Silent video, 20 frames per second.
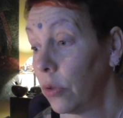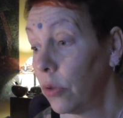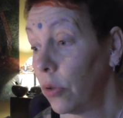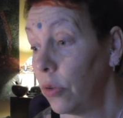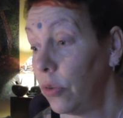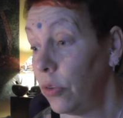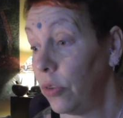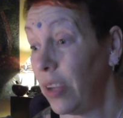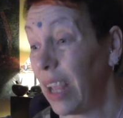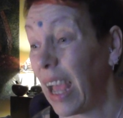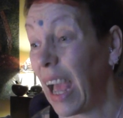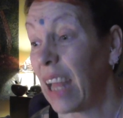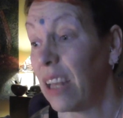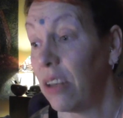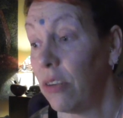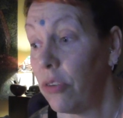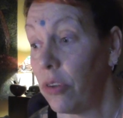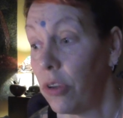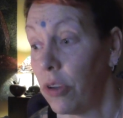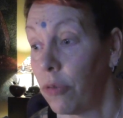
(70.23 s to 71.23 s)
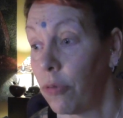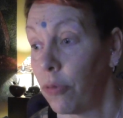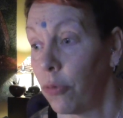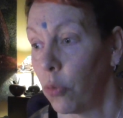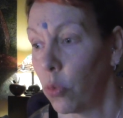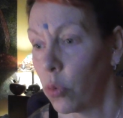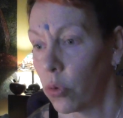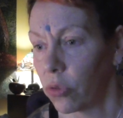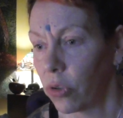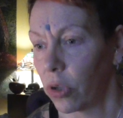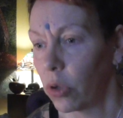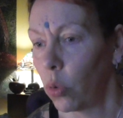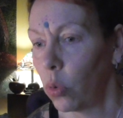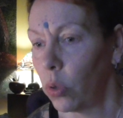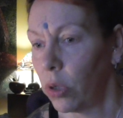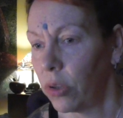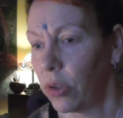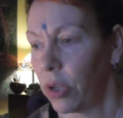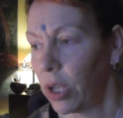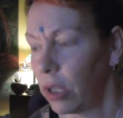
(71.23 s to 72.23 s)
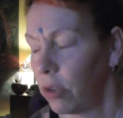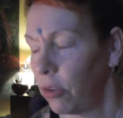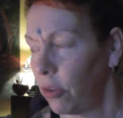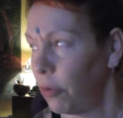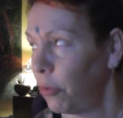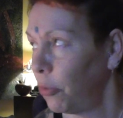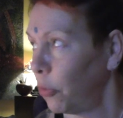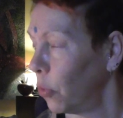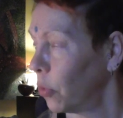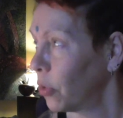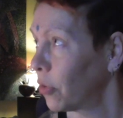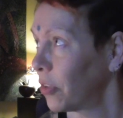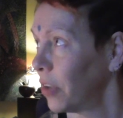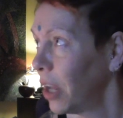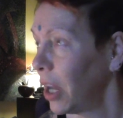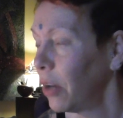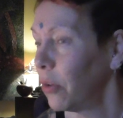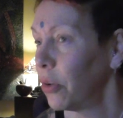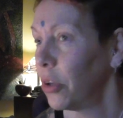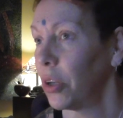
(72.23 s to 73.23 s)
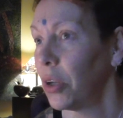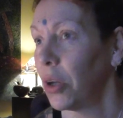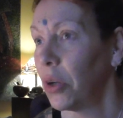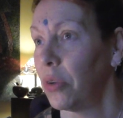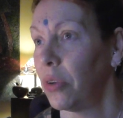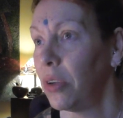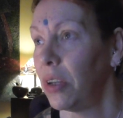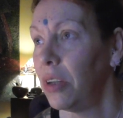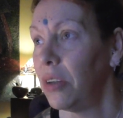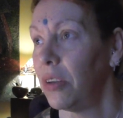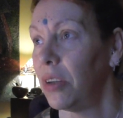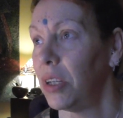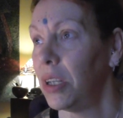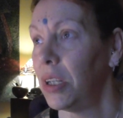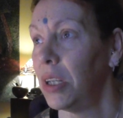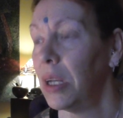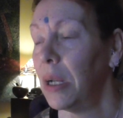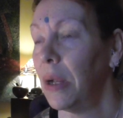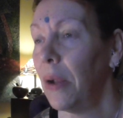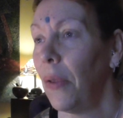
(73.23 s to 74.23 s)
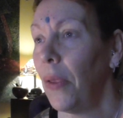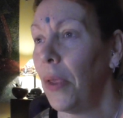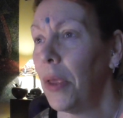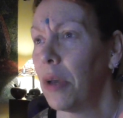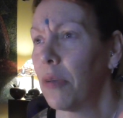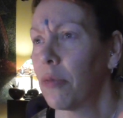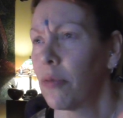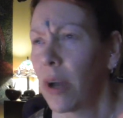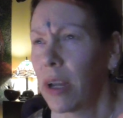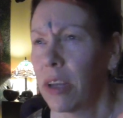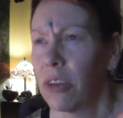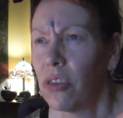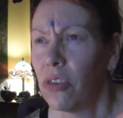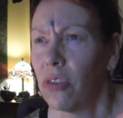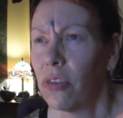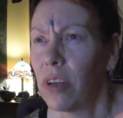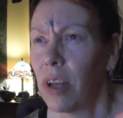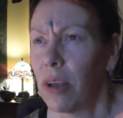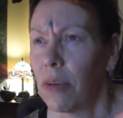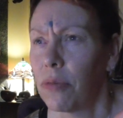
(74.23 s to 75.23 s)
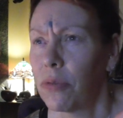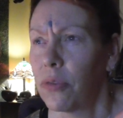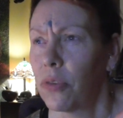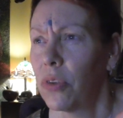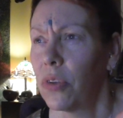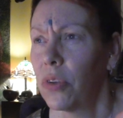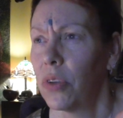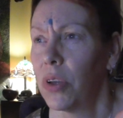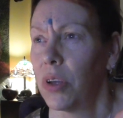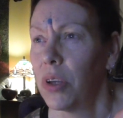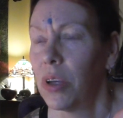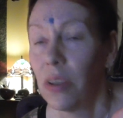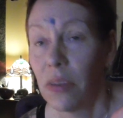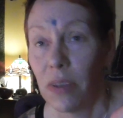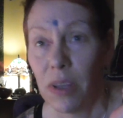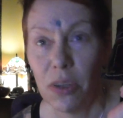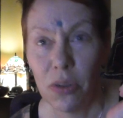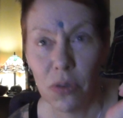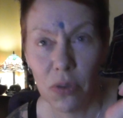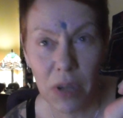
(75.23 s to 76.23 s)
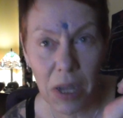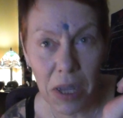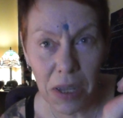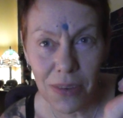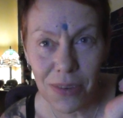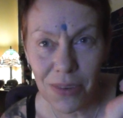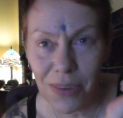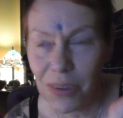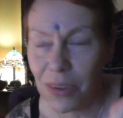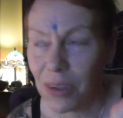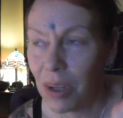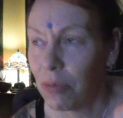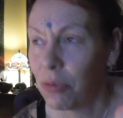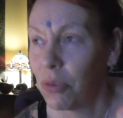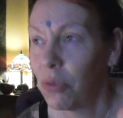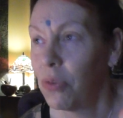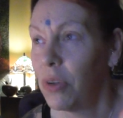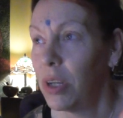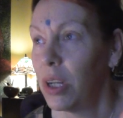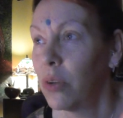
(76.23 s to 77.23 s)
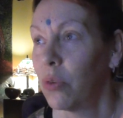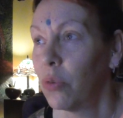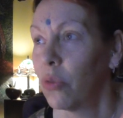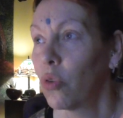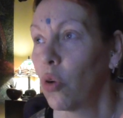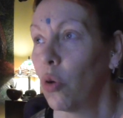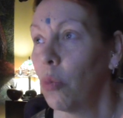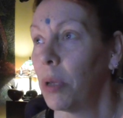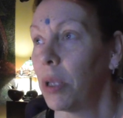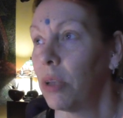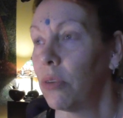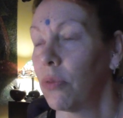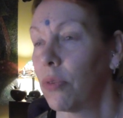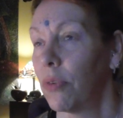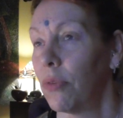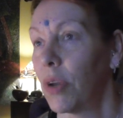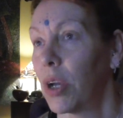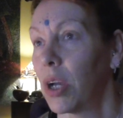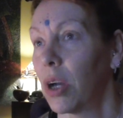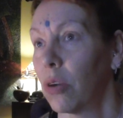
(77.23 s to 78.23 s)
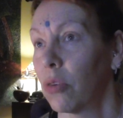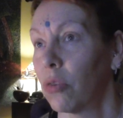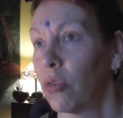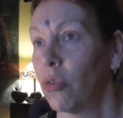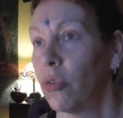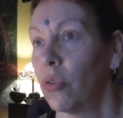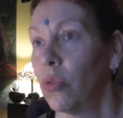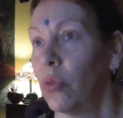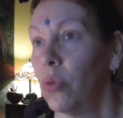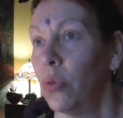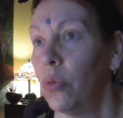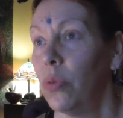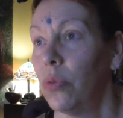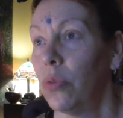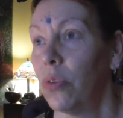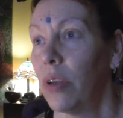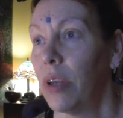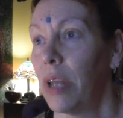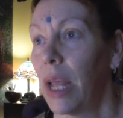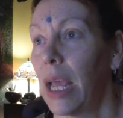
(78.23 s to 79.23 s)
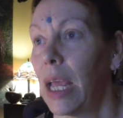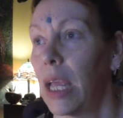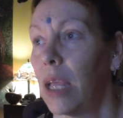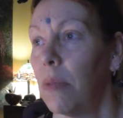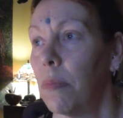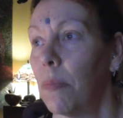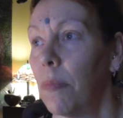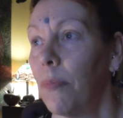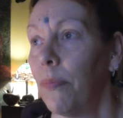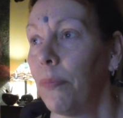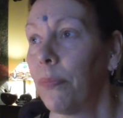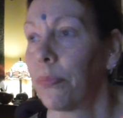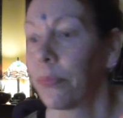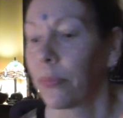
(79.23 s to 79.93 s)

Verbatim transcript: the, the anti-force, I call it the anti-force now, you know, the, the fractions left, thank you Nathan, left a really good comment with regards to the name.